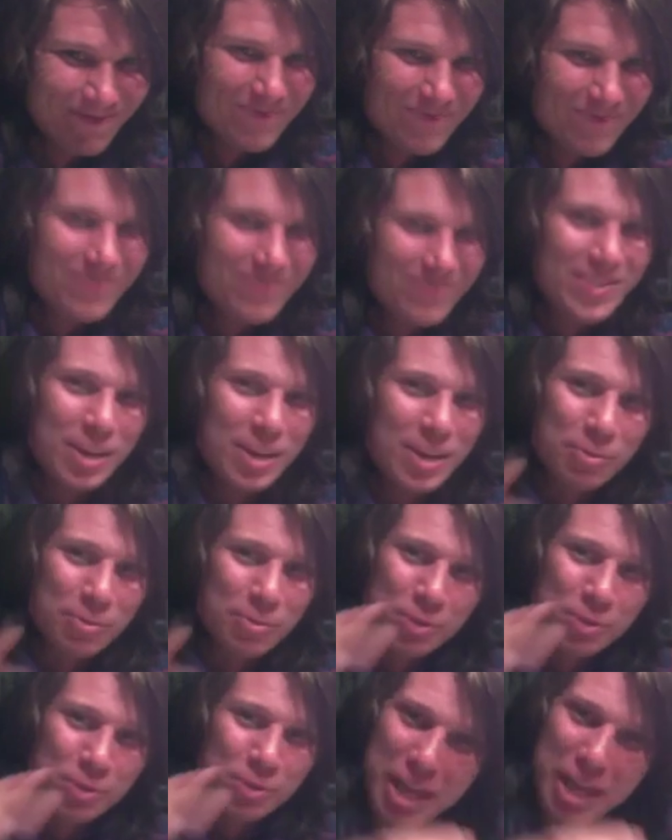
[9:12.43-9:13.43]
Then I'm gonna
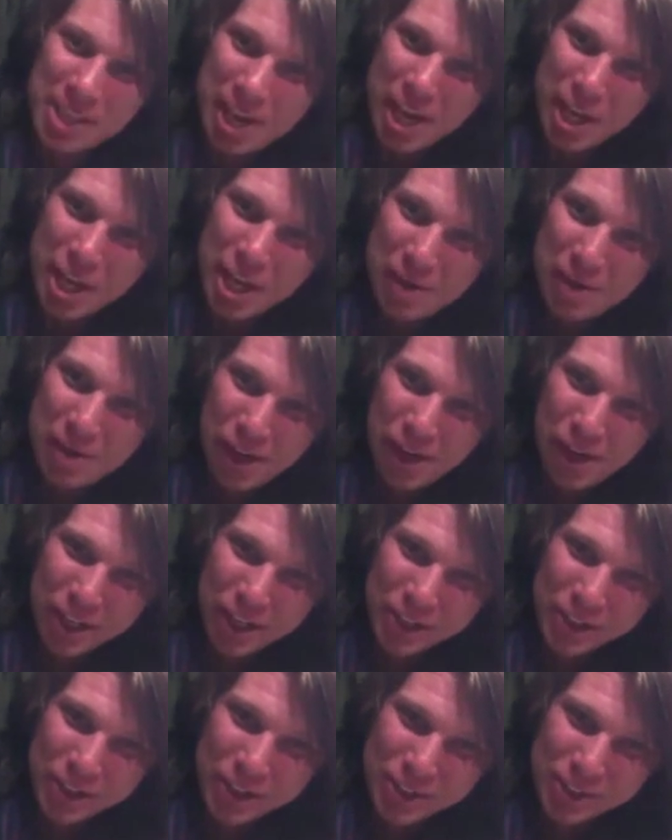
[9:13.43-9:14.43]
slam the cake in my
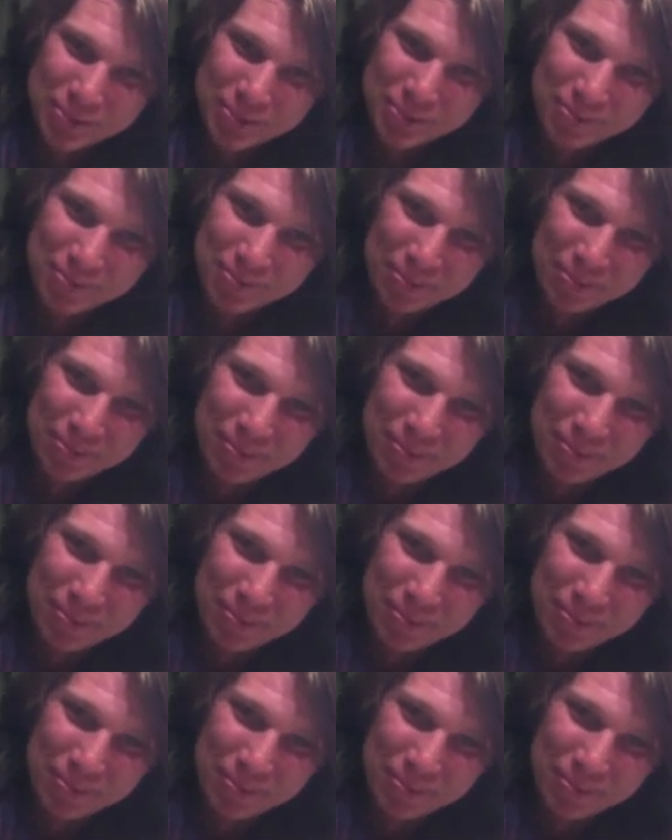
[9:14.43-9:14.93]
face.